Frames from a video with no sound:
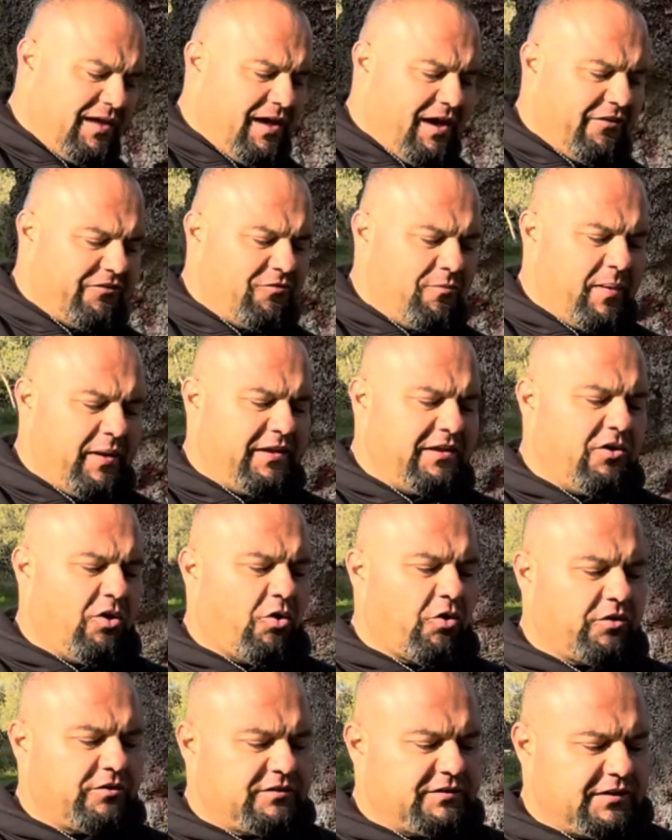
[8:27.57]
of many
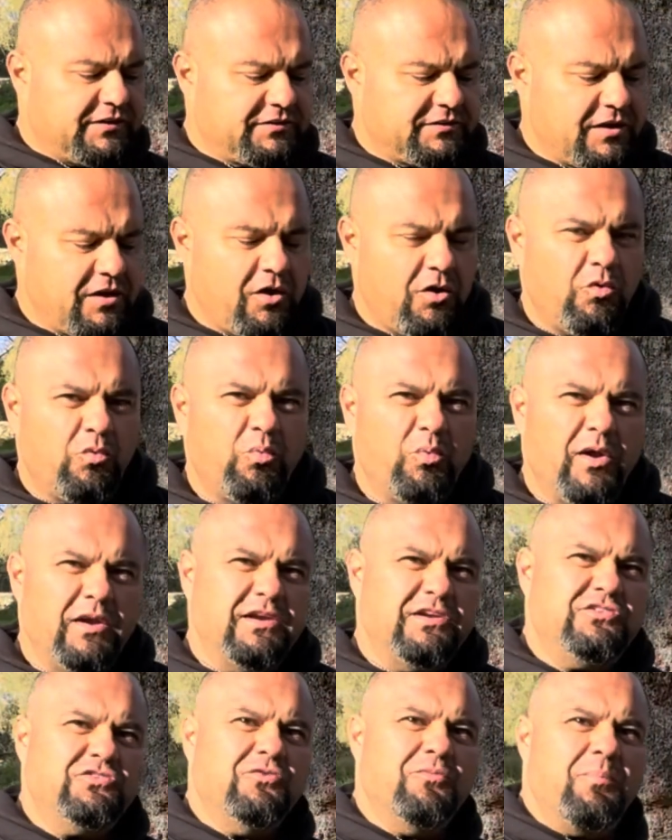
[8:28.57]
horses
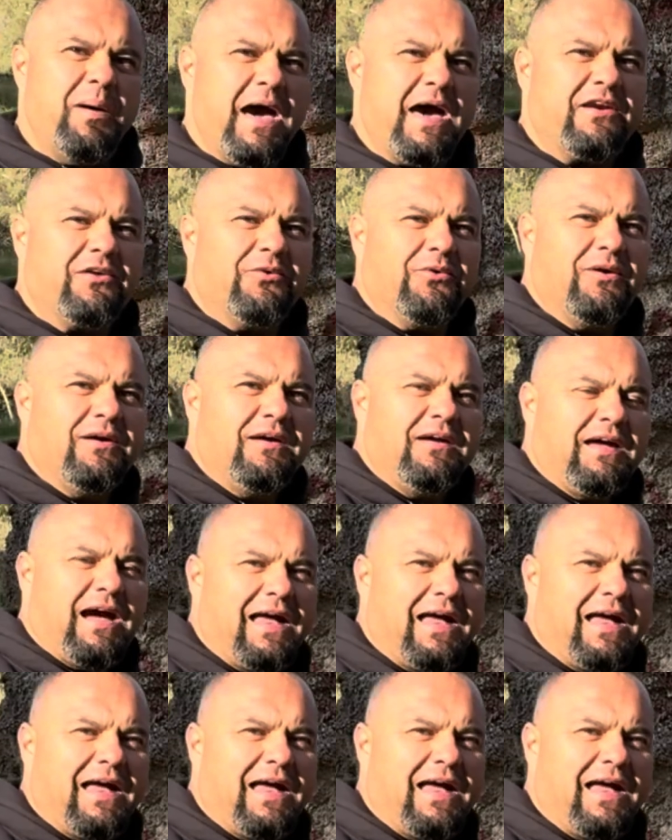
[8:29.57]
running to battle.